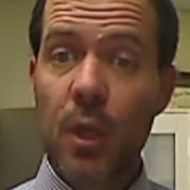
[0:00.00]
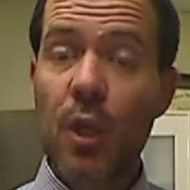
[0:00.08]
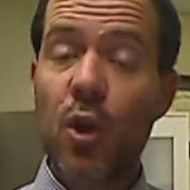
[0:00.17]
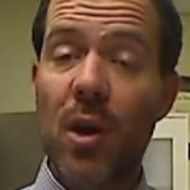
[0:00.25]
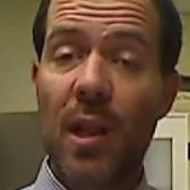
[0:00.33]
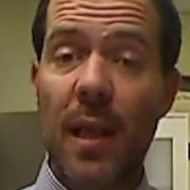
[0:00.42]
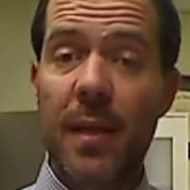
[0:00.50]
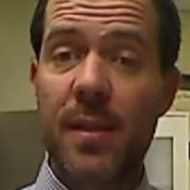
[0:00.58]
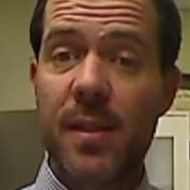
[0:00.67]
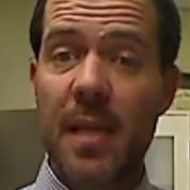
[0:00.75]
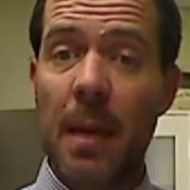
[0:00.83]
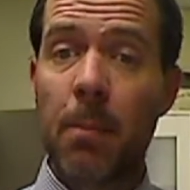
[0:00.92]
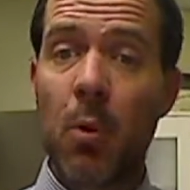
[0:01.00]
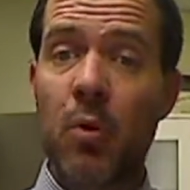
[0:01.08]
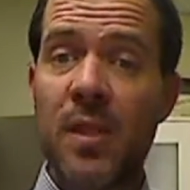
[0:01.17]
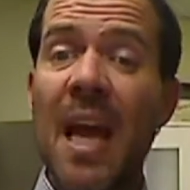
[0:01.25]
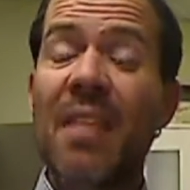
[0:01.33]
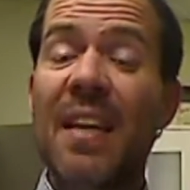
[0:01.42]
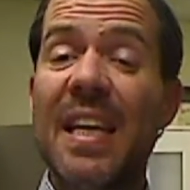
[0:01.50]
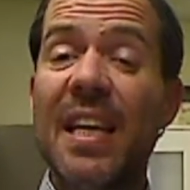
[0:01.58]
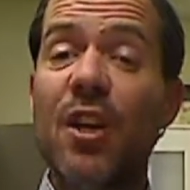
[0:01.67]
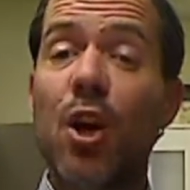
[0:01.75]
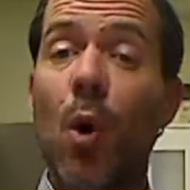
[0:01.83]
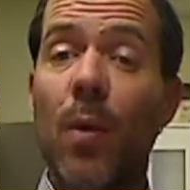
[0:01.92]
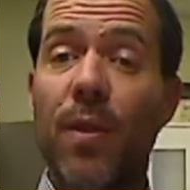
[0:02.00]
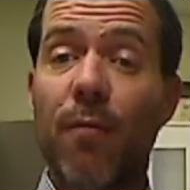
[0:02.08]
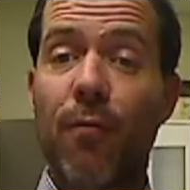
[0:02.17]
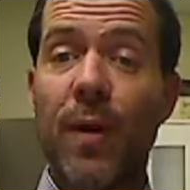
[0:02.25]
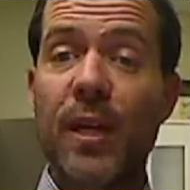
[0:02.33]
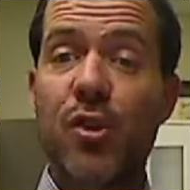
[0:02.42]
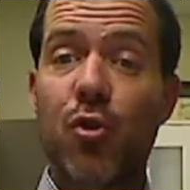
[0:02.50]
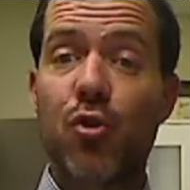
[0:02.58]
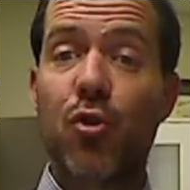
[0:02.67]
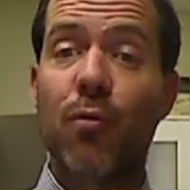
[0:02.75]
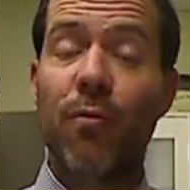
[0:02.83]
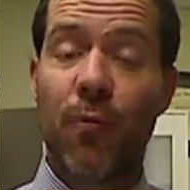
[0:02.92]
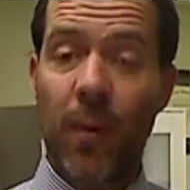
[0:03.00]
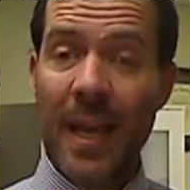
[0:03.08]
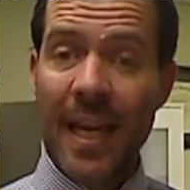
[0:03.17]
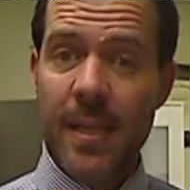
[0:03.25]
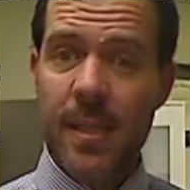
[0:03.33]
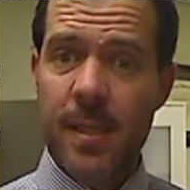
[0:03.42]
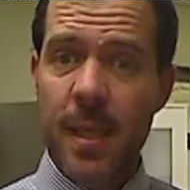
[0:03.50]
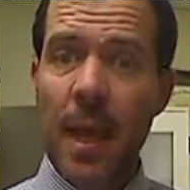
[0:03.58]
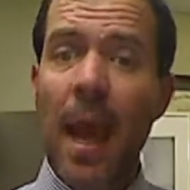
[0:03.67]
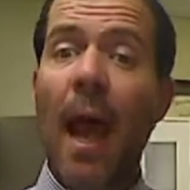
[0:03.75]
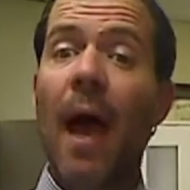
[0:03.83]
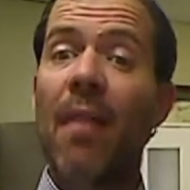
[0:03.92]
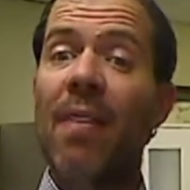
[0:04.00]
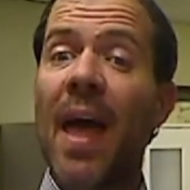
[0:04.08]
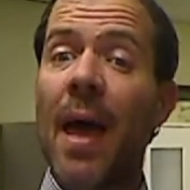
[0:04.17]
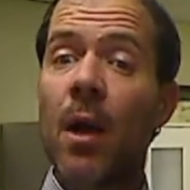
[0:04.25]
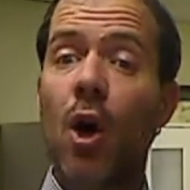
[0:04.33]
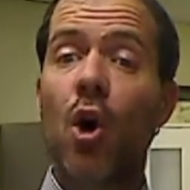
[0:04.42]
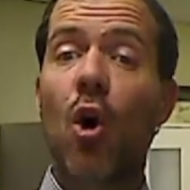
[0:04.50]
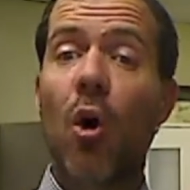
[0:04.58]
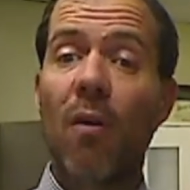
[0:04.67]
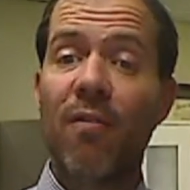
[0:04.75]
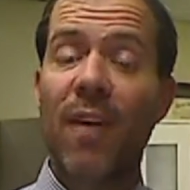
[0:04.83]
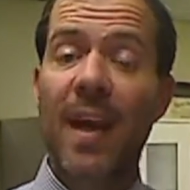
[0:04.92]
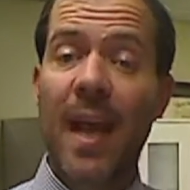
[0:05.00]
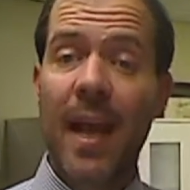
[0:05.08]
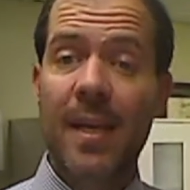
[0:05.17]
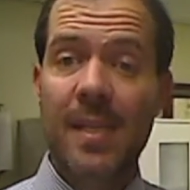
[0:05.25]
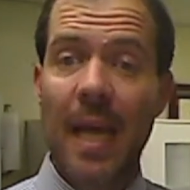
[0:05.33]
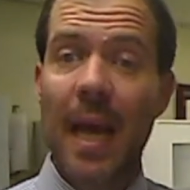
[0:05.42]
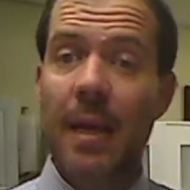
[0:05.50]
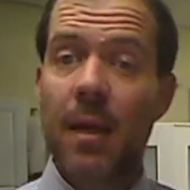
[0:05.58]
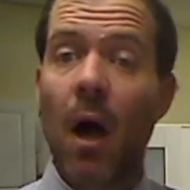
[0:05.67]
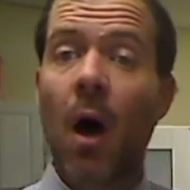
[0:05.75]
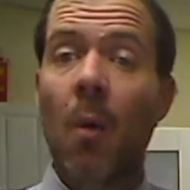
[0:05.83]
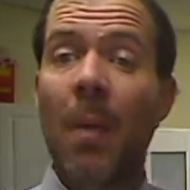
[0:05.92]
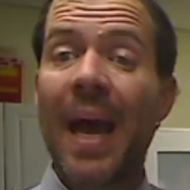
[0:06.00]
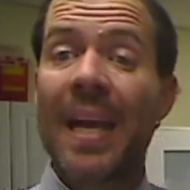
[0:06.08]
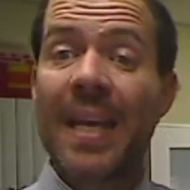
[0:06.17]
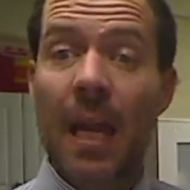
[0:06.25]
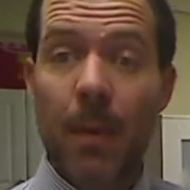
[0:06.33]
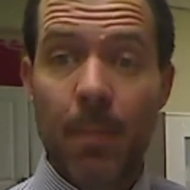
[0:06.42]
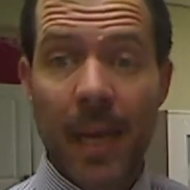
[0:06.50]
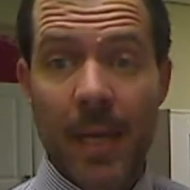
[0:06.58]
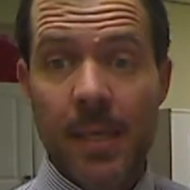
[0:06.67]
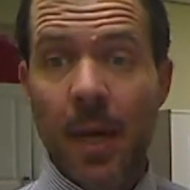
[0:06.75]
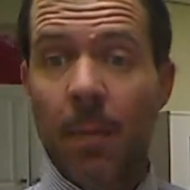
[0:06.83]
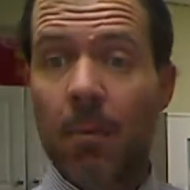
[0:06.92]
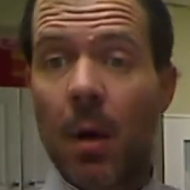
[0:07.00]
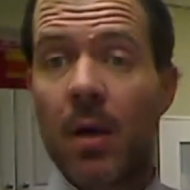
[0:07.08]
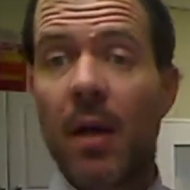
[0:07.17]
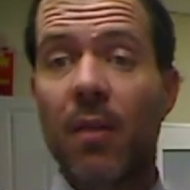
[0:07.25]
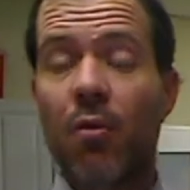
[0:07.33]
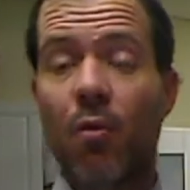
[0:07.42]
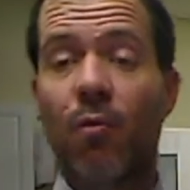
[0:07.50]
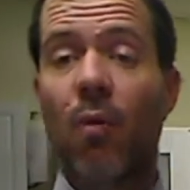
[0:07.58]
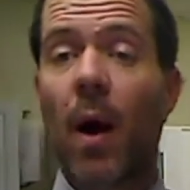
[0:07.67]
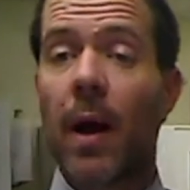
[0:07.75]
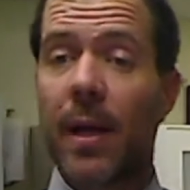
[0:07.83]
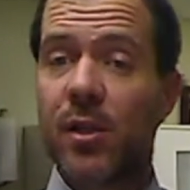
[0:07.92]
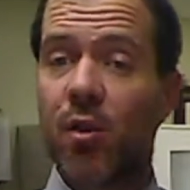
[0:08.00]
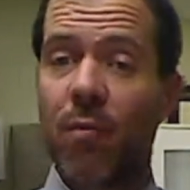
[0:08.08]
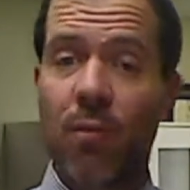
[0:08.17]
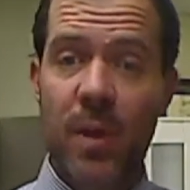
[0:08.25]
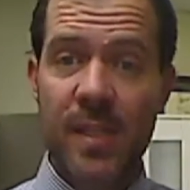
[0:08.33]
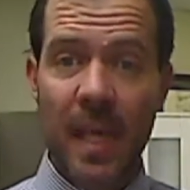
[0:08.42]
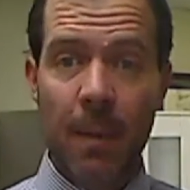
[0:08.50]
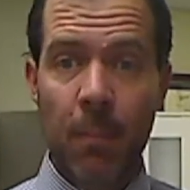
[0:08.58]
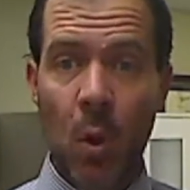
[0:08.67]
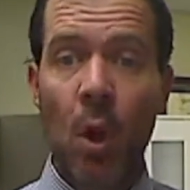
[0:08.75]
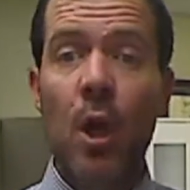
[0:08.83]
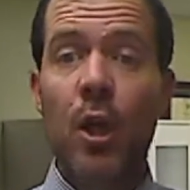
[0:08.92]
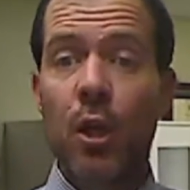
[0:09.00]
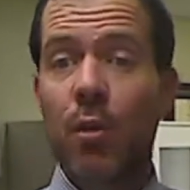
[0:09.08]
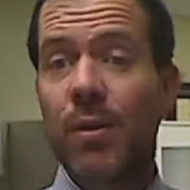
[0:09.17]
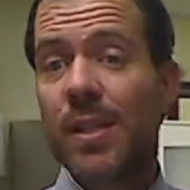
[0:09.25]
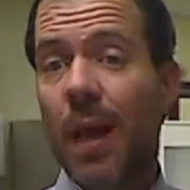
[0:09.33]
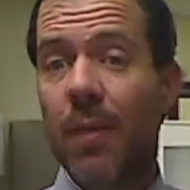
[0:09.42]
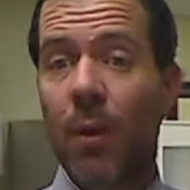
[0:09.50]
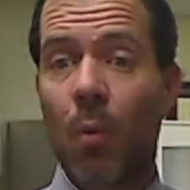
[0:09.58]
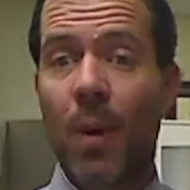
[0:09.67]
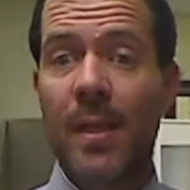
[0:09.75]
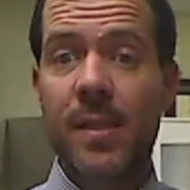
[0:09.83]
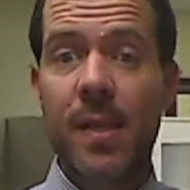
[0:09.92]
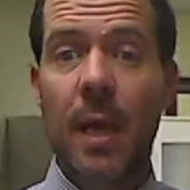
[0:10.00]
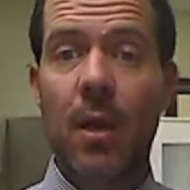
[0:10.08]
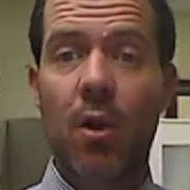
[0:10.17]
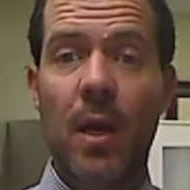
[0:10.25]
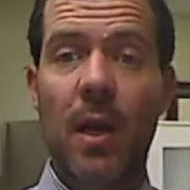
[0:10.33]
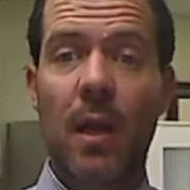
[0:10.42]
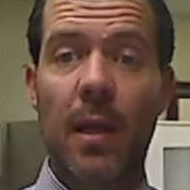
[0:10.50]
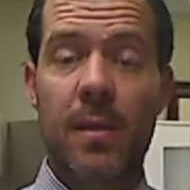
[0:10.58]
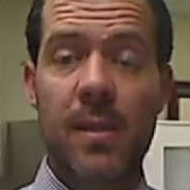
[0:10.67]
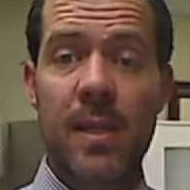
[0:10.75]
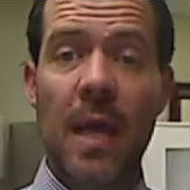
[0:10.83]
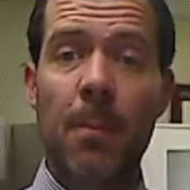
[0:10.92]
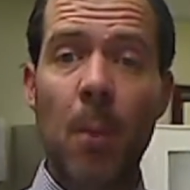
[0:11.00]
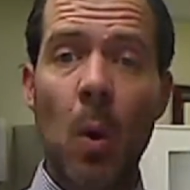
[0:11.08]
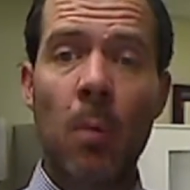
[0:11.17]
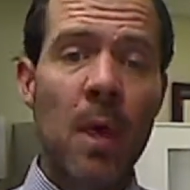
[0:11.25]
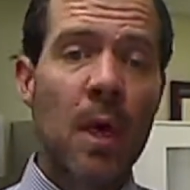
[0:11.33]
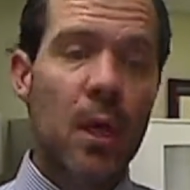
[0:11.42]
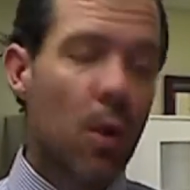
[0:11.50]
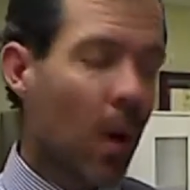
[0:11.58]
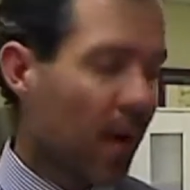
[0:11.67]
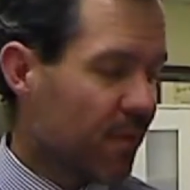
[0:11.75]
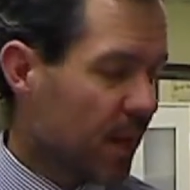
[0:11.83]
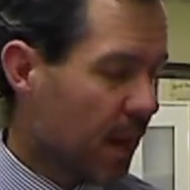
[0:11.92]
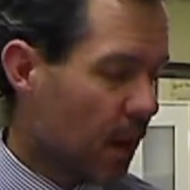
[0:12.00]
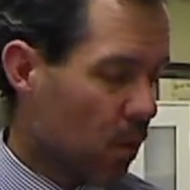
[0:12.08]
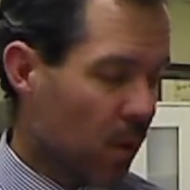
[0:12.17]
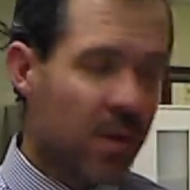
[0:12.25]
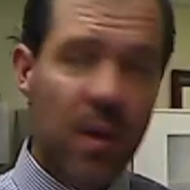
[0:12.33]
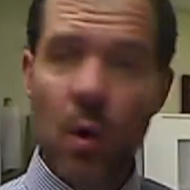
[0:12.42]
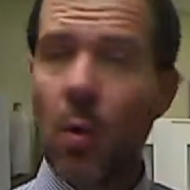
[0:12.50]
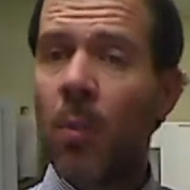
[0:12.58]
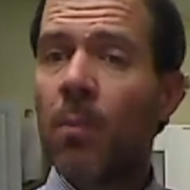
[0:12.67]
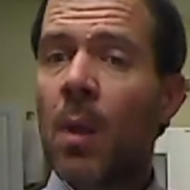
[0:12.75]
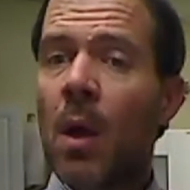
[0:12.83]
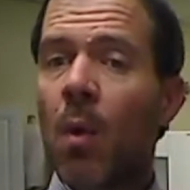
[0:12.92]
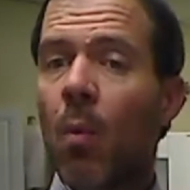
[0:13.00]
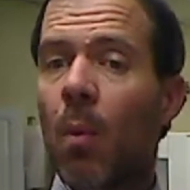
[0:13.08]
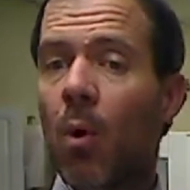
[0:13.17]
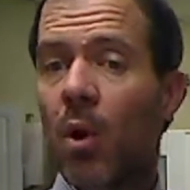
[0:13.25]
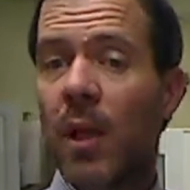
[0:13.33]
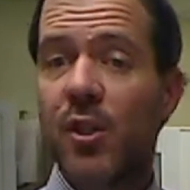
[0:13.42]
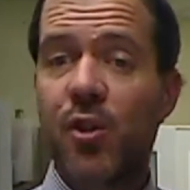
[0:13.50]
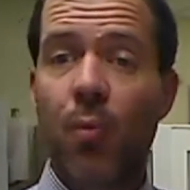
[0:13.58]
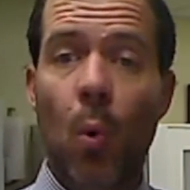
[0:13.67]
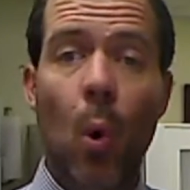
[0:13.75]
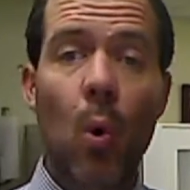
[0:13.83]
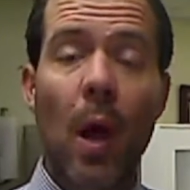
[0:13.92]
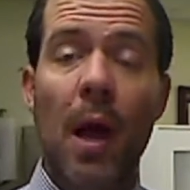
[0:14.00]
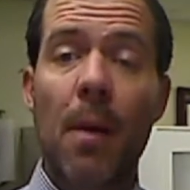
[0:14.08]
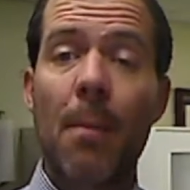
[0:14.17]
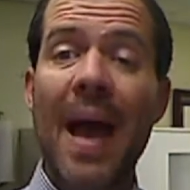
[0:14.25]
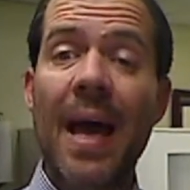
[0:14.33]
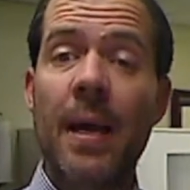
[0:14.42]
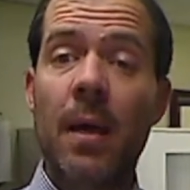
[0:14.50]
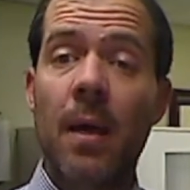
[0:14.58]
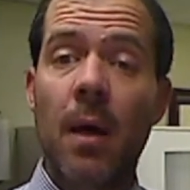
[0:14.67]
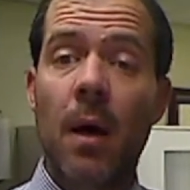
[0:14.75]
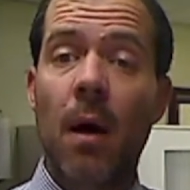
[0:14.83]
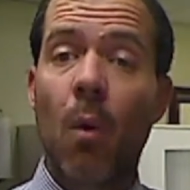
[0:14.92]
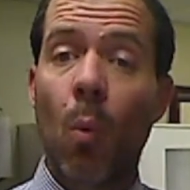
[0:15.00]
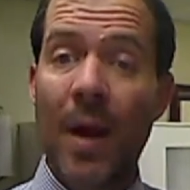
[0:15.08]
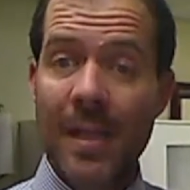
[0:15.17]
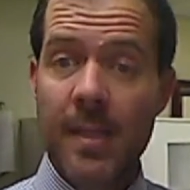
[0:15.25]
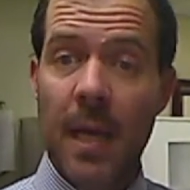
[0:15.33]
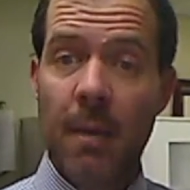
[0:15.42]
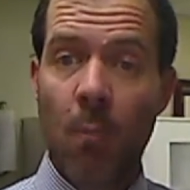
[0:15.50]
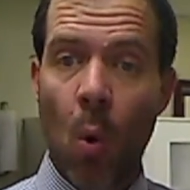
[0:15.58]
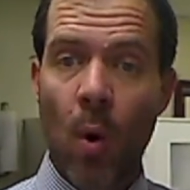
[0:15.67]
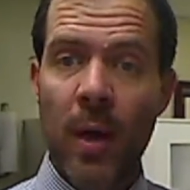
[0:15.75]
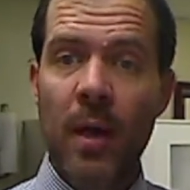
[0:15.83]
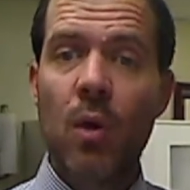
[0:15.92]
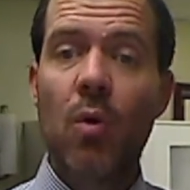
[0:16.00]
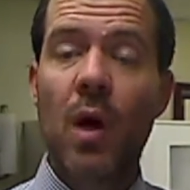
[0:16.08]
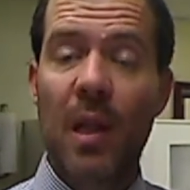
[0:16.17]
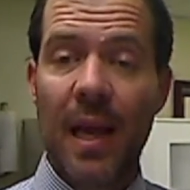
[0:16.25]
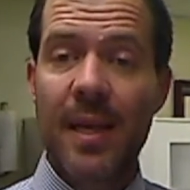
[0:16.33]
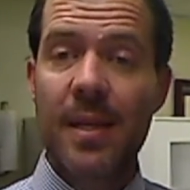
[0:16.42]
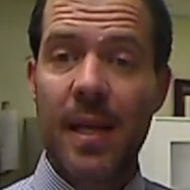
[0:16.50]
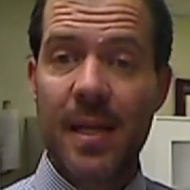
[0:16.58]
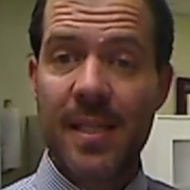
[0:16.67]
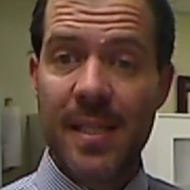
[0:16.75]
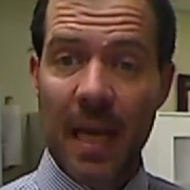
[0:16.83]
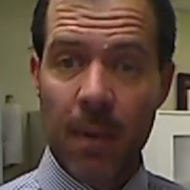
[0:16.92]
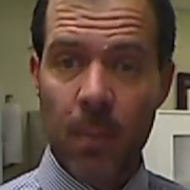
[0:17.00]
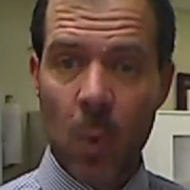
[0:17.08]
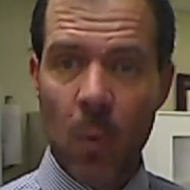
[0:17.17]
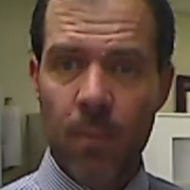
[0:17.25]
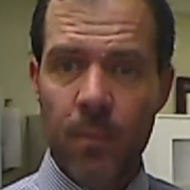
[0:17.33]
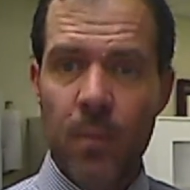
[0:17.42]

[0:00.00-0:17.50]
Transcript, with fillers: You collect the samples, they need to go in the freezer to freeze, and then call FedEx and come and get it picked up Monday through Friday. So, for example, you decide that Wednesday you're going to collect the sample, you have the kit with you, more or less, you roll out of bed Wednesday morning, you collect a sample.